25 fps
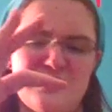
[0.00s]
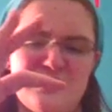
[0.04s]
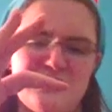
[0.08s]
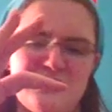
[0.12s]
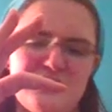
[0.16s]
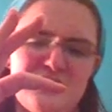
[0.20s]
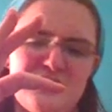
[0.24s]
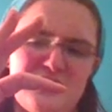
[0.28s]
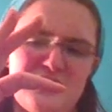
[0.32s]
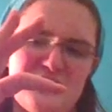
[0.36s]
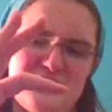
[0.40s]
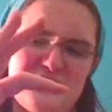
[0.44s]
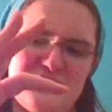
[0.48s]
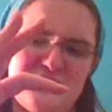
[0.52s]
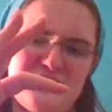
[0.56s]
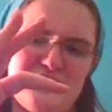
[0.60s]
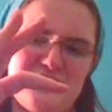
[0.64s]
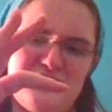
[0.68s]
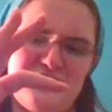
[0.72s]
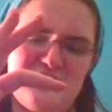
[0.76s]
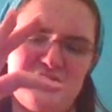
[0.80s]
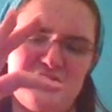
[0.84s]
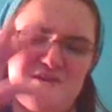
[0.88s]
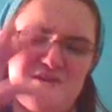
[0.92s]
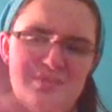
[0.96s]
sized,
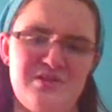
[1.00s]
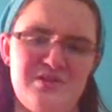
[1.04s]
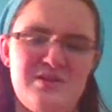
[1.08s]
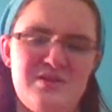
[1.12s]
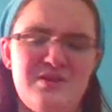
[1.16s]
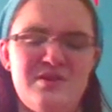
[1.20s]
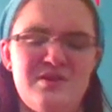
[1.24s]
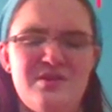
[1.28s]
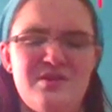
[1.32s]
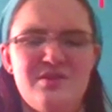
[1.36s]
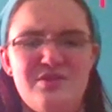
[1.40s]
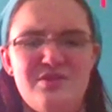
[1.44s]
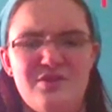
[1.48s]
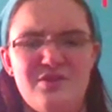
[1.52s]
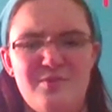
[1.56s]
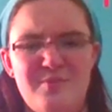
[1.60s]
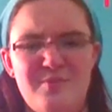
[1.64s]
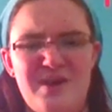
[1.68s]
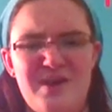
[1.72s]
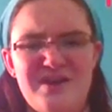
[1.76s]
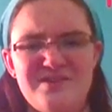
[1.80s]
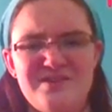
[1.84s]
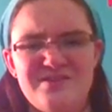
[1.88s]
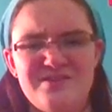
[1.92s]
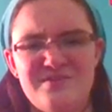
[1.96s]
little
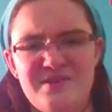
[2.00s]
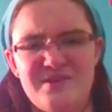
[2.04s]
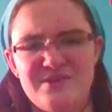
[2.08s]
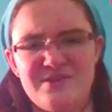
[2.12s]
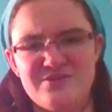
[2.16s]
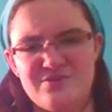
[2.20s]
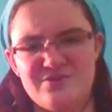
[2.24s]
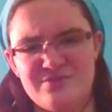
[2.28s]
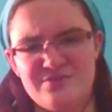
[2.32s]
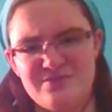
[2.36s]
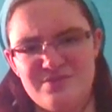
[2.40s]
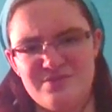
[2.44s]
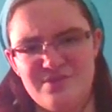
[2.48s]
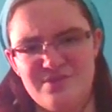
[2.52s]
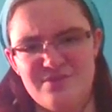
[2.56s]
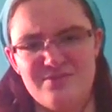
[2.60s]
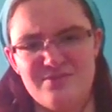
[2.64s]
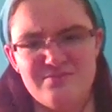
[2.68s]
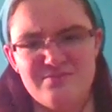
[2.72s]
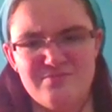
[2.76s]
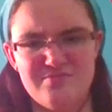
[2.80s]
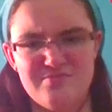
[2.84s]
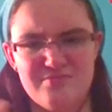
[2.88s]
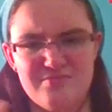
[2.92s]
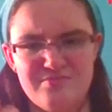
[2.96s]
pints of ice, little
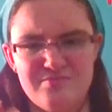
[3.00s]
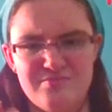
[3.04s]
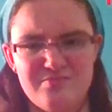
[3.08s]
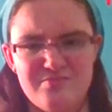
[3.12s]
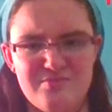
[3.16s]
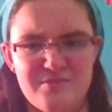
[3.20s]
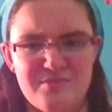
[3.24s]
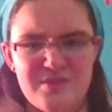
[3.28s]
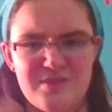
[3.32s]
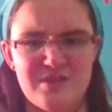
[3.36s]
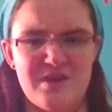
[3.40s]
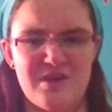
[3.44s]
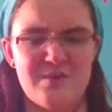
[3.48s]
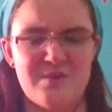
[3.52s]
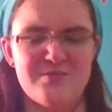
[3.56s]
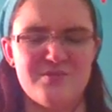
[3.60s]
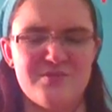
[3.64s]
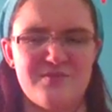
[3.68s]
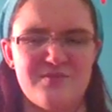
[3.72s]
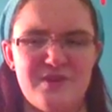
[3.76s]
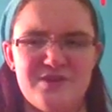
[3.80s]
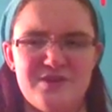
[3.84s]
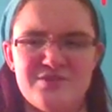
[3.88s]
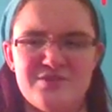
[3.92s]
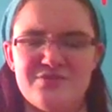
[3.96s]
cups of
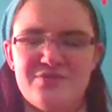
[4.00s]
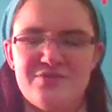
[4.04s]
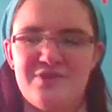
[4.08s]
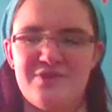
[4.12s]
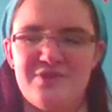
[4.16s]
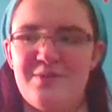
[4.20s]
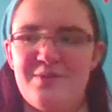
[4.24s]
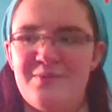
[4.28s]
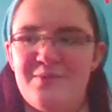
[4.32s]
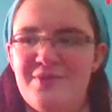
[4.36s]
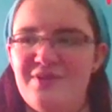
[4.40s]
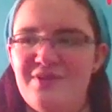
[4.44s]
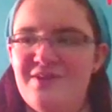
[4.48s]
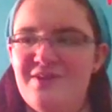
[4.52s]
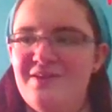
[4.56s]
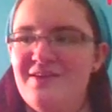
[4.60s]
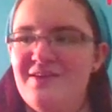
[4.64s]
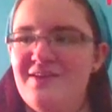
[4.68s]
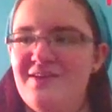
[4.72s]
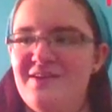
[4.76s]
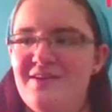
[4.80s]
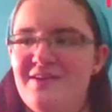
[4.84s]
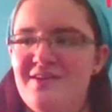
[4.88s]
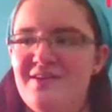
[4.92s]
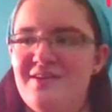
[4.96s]
ice cream.
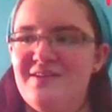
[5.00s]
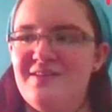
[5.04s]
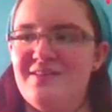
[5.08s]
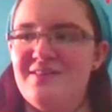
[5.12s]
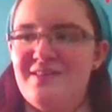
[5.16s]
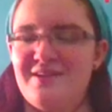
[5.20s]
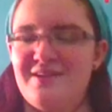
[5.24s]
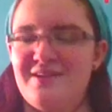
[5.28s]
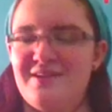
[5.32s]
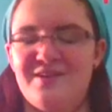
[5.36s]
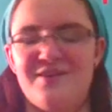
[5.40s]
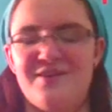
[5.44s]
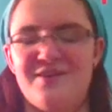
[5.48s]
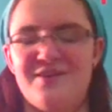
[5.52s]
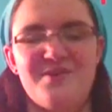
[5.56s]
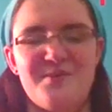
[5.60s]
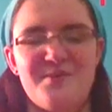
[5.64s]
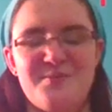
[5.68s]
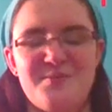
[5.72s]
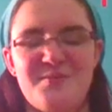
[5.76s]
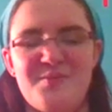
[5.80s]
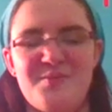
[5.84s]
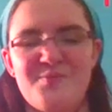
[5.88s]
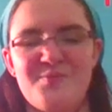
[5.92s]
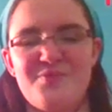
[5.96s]
Like, I
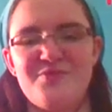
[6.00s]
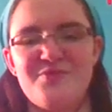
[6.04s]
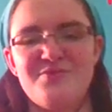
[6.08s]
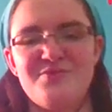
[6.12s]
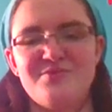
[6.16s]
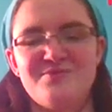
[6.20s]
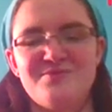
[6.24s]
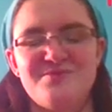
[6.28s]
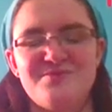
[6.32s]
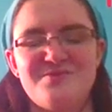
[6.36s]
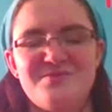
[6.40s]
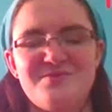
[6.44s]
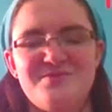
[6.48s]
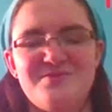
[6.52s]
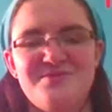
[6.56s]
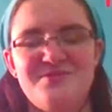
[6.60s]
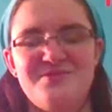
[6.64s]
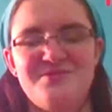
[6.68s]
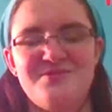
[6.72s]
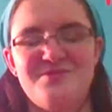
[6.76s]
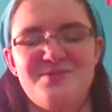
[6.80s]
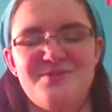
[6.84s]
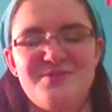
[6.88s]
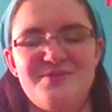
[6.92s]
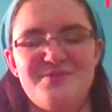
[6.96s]
remember.
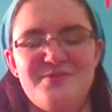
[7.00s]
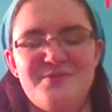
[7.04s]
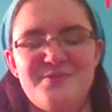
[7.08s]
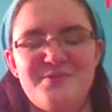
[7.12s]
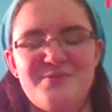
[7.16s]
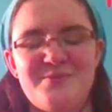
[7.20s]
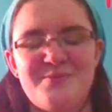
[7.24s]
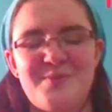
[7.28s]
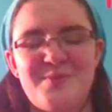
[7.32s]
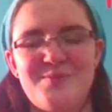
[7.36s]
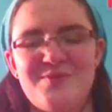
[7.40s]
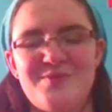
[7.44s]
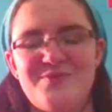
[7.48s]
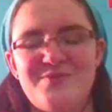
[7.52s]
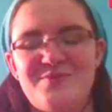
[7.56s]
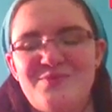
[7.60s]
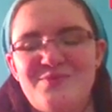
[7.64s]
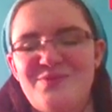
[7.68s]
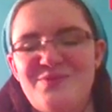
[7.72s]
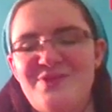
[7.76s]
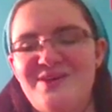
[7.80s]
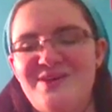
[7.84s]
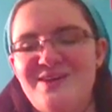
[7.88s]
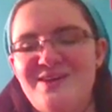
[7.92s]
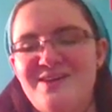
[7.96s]
Do any of you remember from
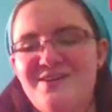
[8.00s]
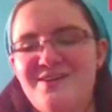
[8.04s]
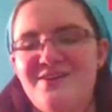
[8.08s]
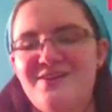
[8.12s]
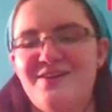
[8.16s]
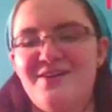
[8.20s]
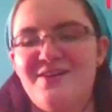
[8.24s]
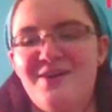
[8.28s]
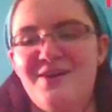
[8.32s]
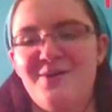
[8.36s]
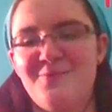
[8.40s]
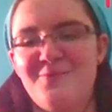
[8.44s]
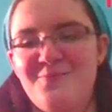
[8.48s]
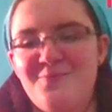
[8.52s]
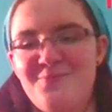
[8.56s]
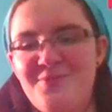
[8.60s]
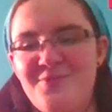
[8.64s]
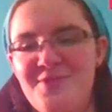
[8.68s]
like um,